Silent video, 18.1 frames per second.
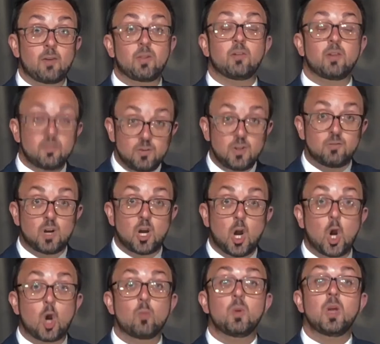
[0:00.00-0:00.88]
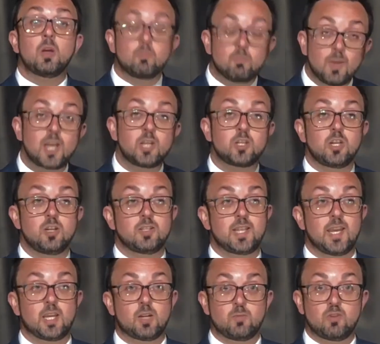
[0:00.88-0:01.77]
there, and if you're at home, make sure you
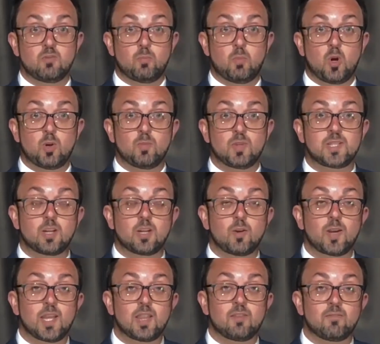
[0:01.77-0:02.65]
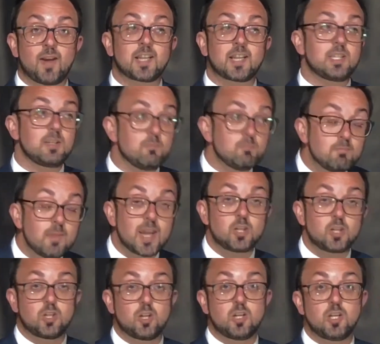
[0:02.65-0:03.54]
take up your appointment to go get the vaccine. Make
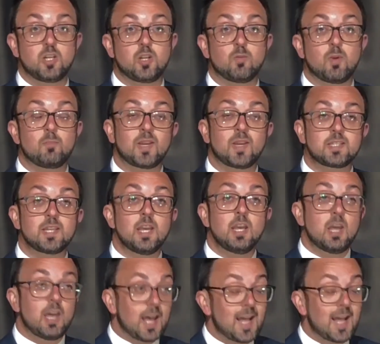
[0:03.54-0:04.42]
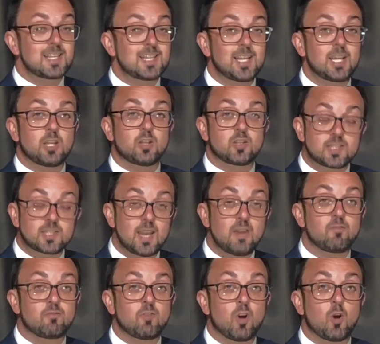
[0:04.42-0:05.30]
sure you do it, because actually the
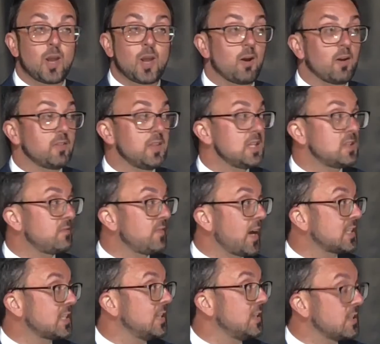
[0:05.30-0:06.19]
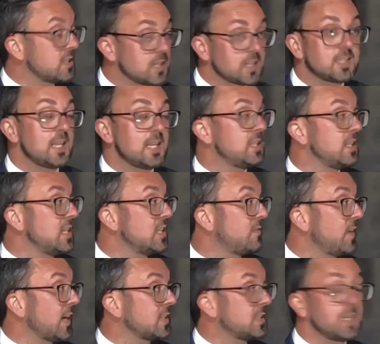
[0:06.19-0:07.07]
safe rollout of this vaccine, the success of this
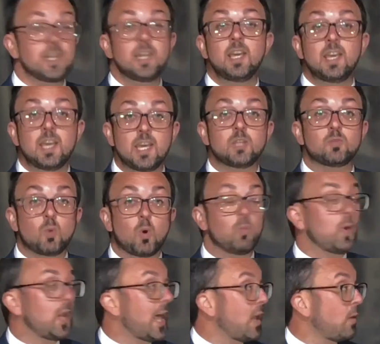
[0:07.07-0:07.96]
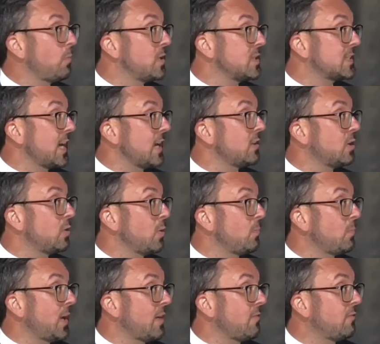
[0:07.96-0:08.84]
vaccine, is what will help us get through
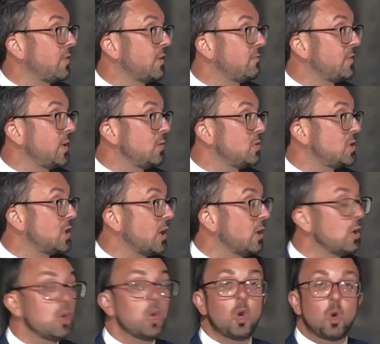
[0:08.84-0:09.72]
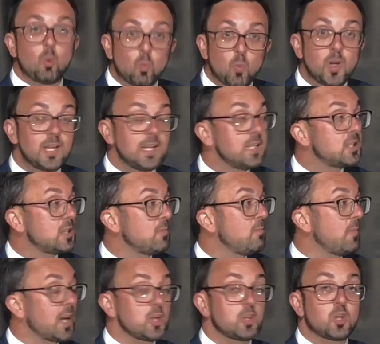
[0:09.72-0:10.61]
and plan for the future. We need to
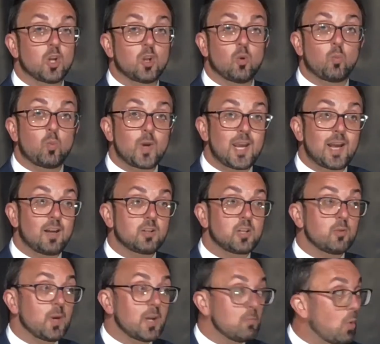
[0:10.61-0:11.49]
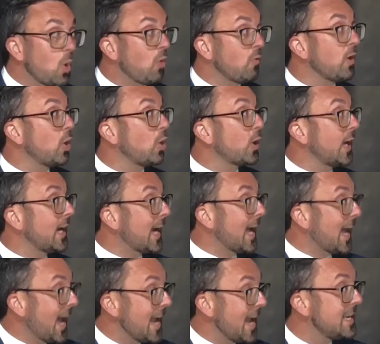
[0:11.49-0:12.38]
make sure that we are doing more and looking
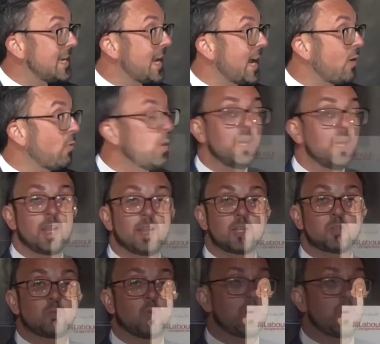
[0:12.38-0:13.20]
ahead now, and that's what